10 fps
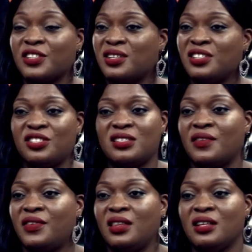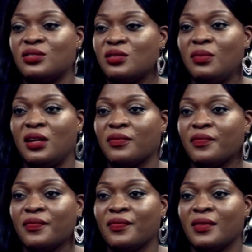fashion is just everything to me.
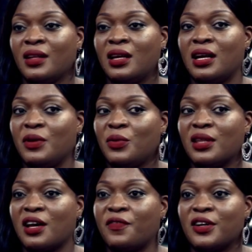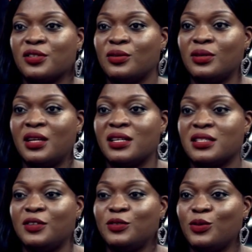I mean, without fashion on earth,
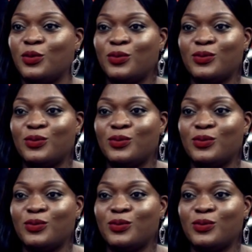I don't know